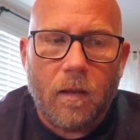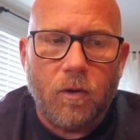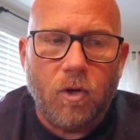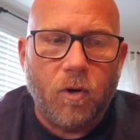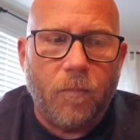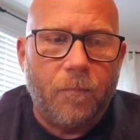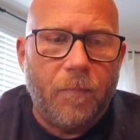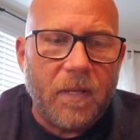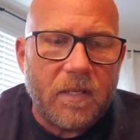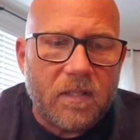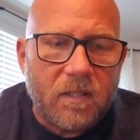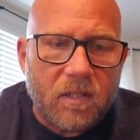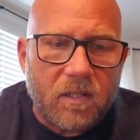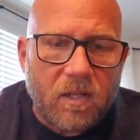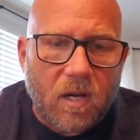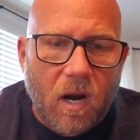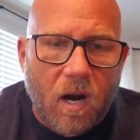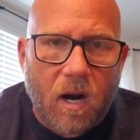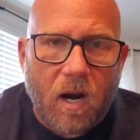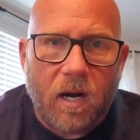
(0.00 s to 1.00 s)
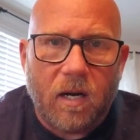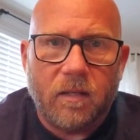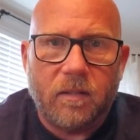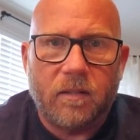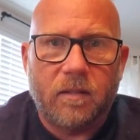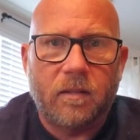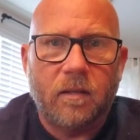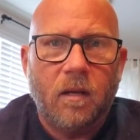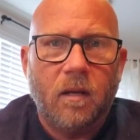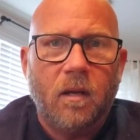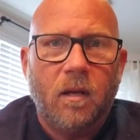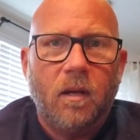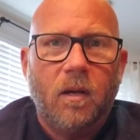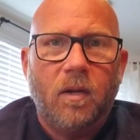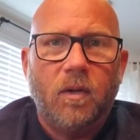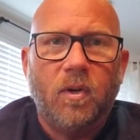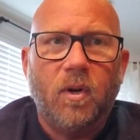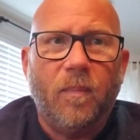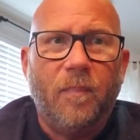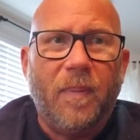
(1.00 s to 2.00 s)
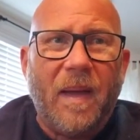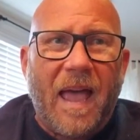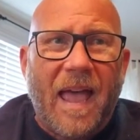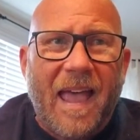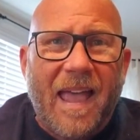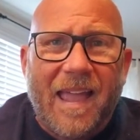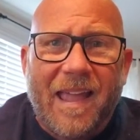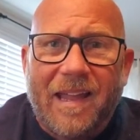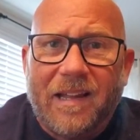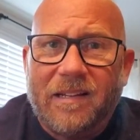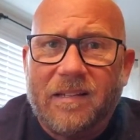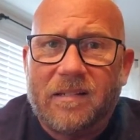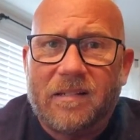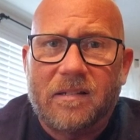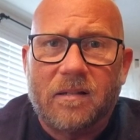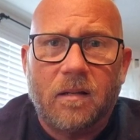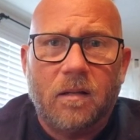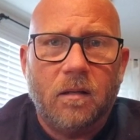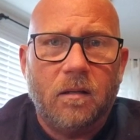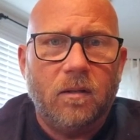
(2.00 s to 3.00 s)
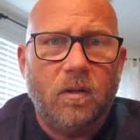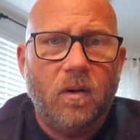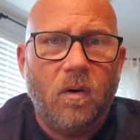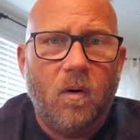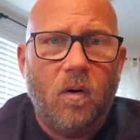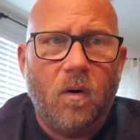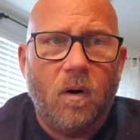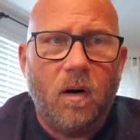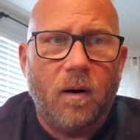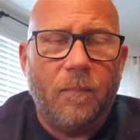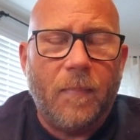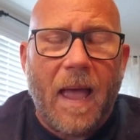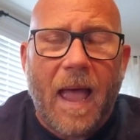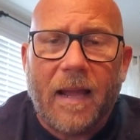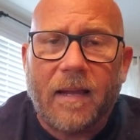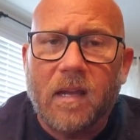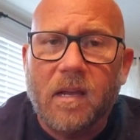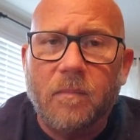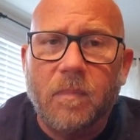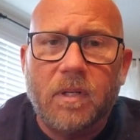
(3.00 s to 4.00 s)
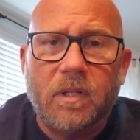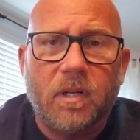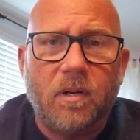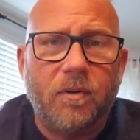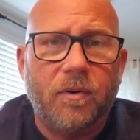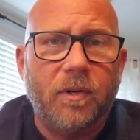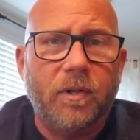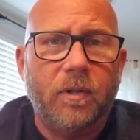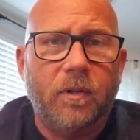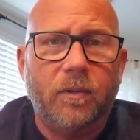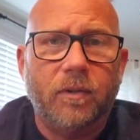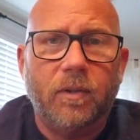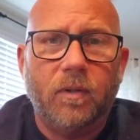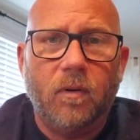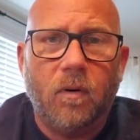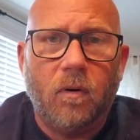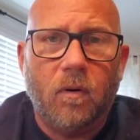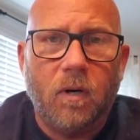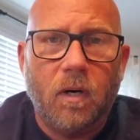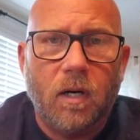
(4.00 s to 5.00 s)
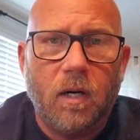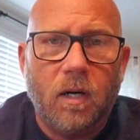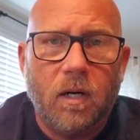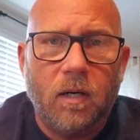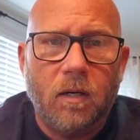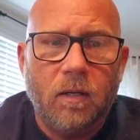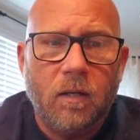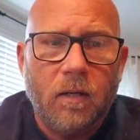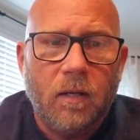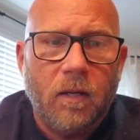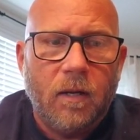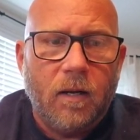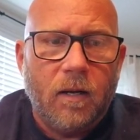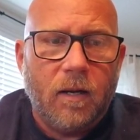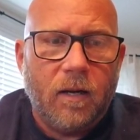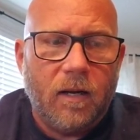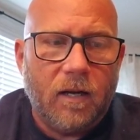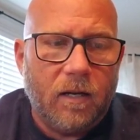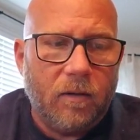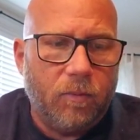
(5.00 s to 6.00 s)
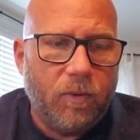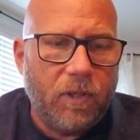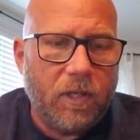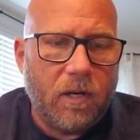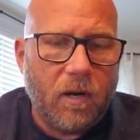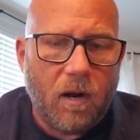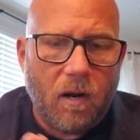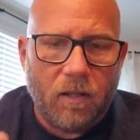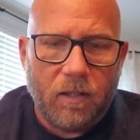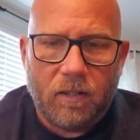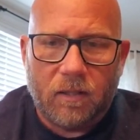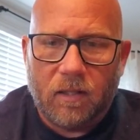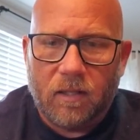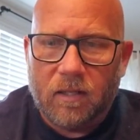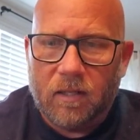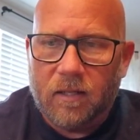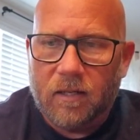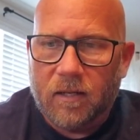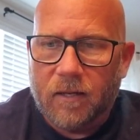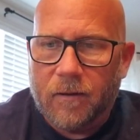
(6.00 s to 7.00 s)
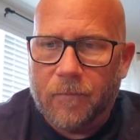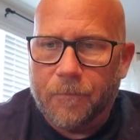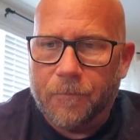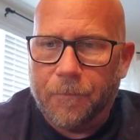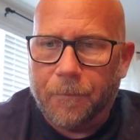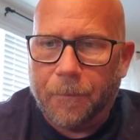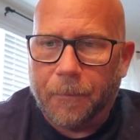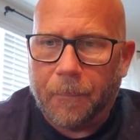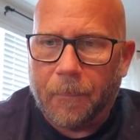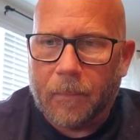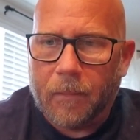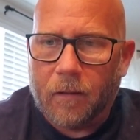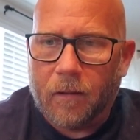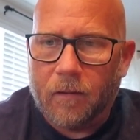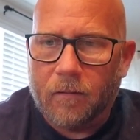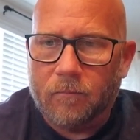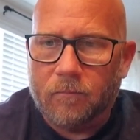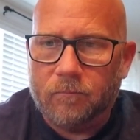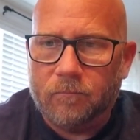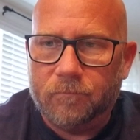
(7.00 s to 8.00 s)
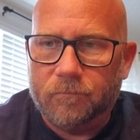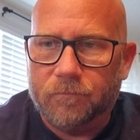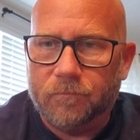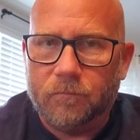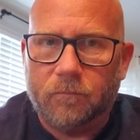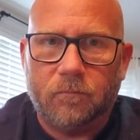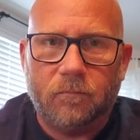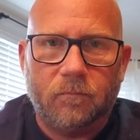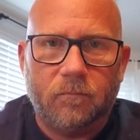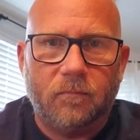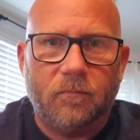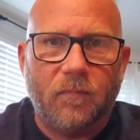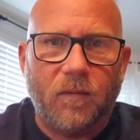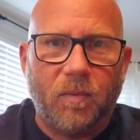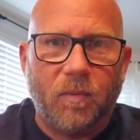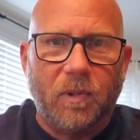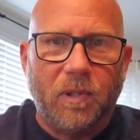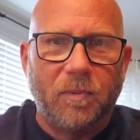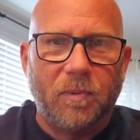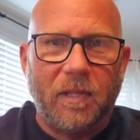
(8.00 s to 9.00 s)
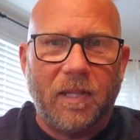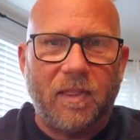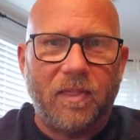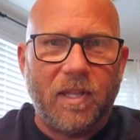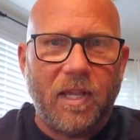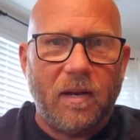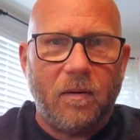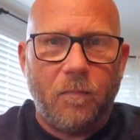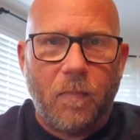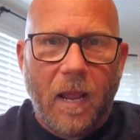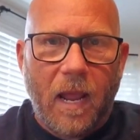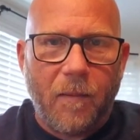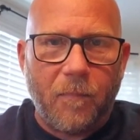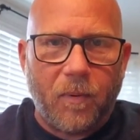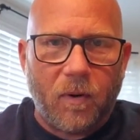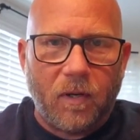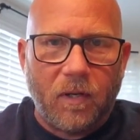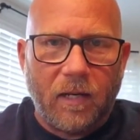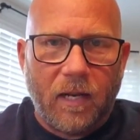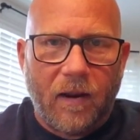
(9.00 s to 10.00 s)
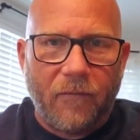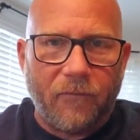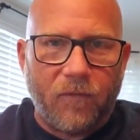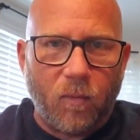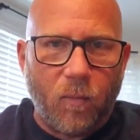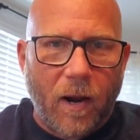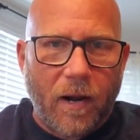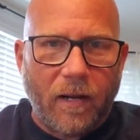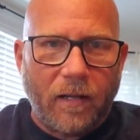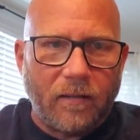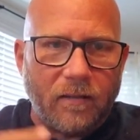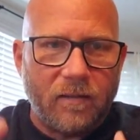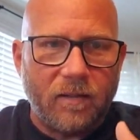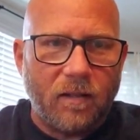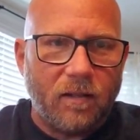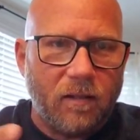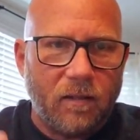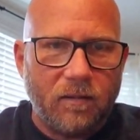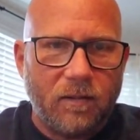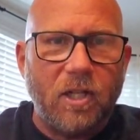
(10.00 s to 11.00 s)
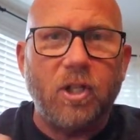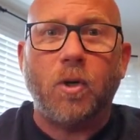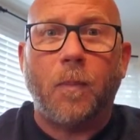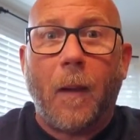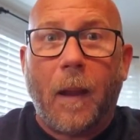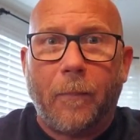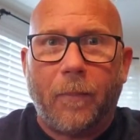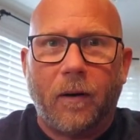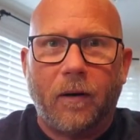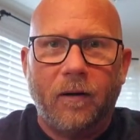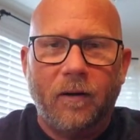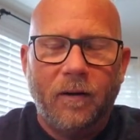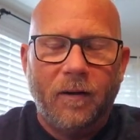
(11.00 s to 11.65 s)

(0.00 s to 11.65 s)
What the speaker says: business cards, your bags, your packing material, your, what do you call it? The really thin paper you get for weddings, tissue paper.